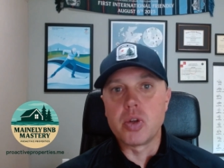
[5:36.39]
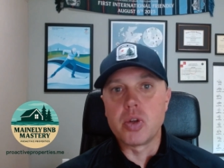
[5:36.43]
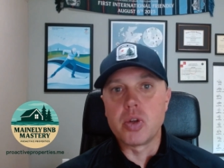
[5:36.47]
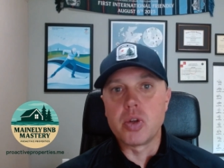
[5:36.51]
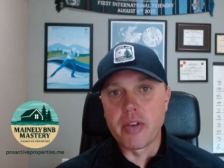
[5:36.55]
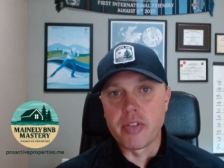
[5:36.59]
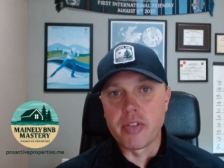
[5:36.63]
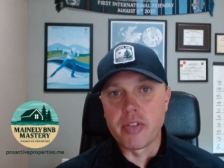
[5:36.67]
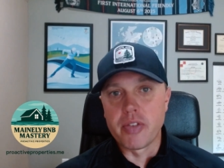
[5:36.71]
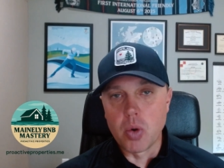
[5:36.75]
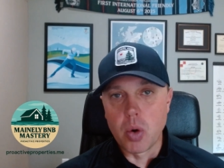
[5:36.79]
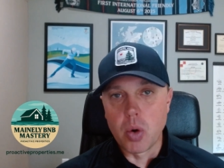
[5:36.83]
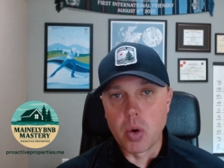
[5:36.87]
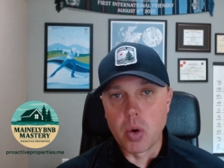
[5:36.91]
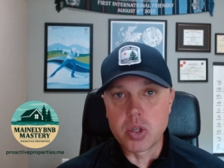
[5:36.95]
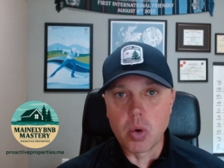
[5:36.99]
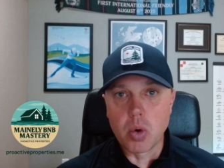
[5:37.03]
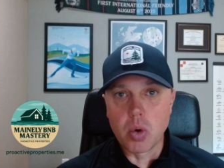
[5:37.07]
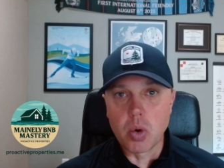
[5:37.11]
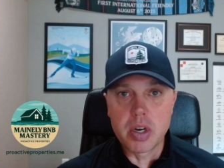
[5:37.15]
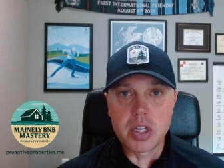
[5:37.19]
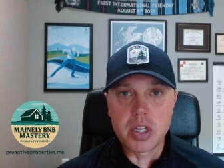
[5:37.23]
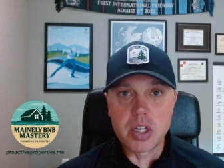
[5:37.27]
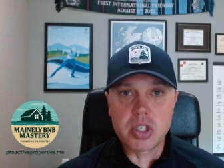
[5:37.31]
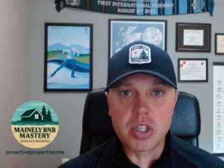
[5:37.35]
or you have a noise
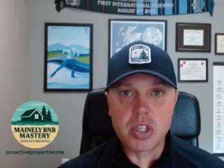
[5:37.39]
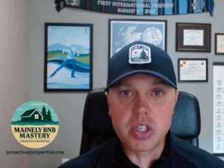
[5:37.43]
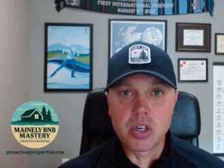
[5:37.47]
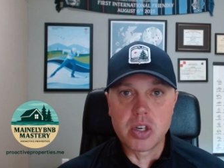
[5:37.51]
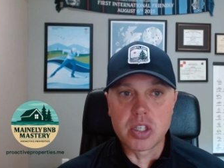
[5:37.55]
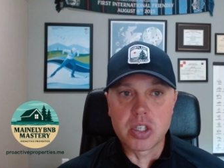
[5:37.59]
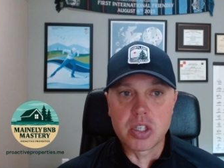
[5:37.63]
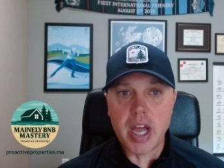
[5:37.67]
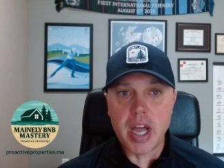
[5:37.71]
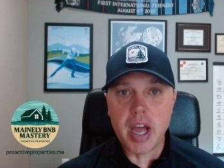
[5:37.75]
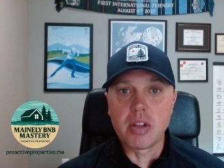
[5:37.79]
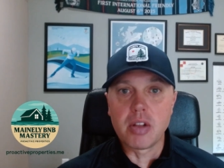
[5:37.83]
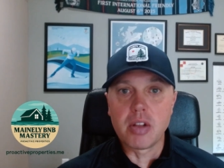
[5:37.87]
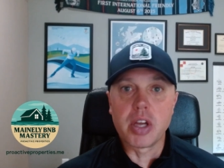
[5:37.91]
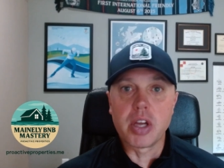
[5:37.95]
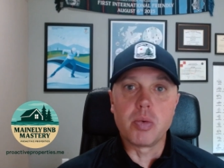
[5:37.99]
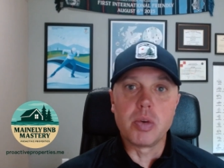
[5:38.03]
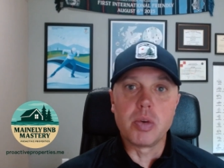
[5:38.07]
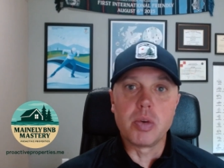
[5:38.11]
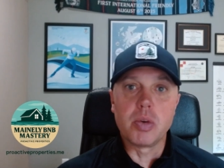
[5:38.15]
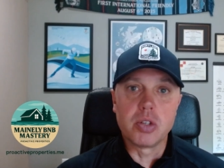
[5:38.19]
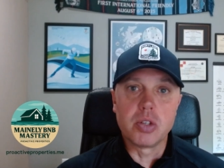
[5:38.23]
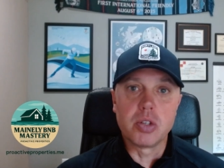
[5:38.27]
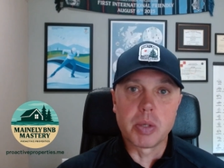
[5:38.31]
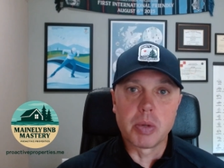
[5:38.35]
ordinance in your town
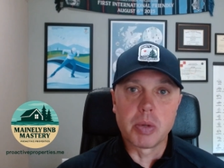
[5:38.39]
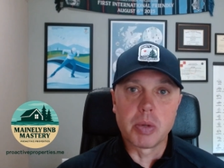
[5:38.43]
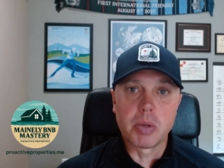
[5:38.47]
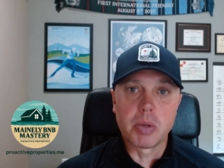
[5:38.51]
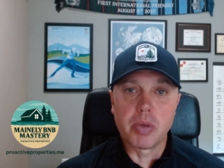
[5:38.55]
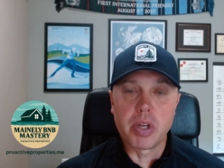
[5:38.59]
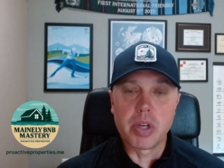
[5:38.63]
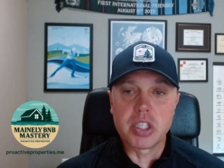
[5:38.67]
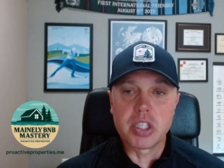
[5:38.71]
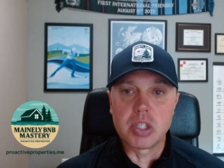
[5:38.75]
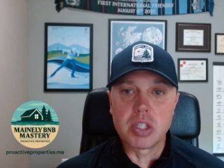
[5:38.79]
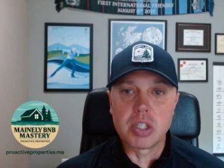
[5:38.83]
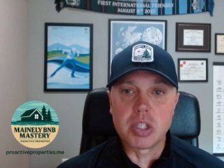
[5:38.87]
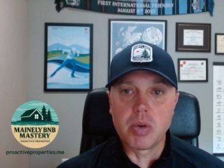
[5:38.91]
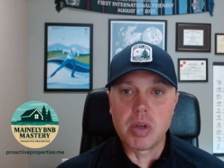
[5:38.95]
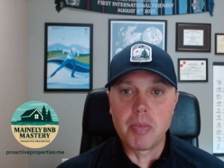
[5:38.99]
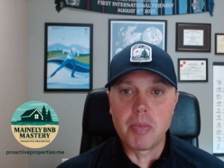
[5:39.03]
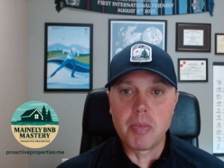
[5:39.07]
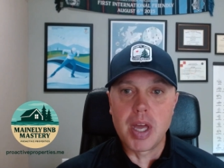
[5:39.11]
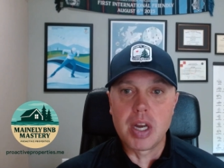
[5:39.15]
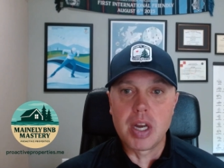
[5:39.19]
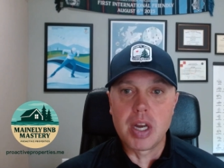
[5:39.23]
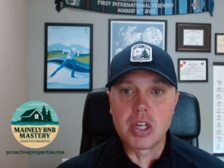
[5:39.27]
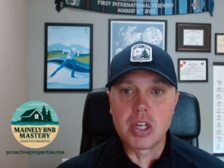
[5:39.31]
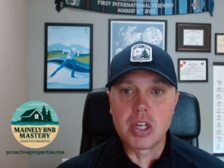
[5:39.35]
like we do some of the places that we
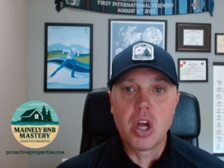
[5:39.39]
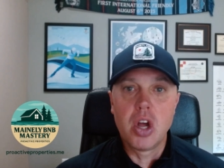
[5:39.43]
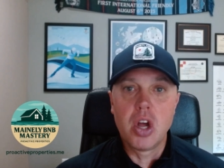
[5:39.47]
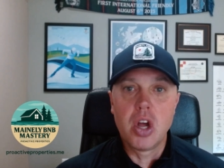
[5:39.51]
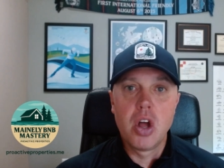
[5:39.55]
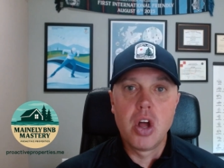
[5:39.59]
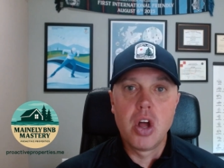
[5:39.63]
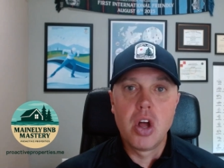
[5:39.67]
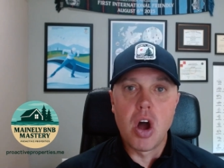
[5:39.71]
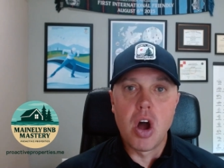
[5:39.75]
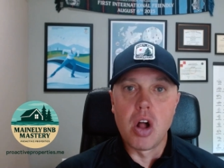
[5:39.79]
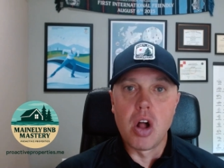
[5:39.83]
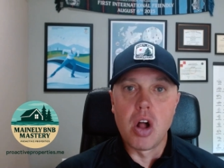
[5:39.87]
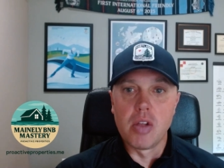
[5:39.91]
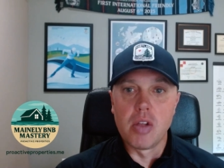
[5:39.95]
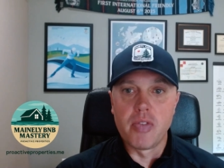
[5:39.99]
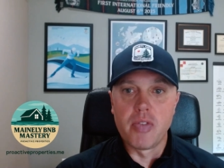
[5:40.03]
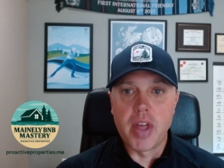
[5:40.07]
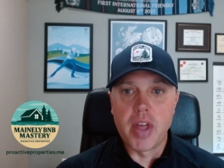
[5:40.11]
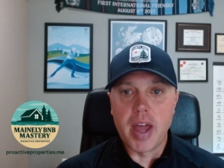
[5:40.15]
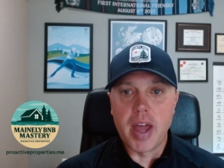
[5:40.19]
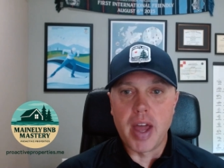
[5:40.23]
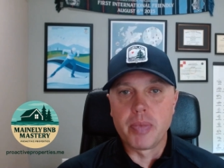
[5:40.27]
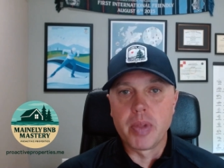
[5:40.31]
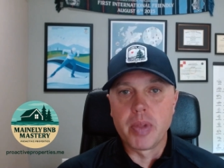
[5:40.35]
manage, all
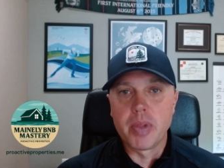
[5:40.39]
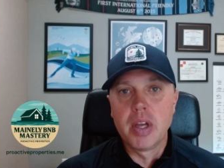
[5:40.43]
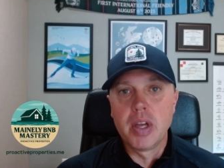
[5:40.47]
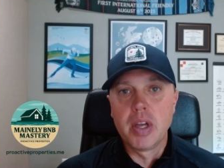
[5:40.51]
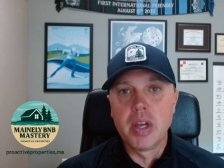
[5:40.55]
of that.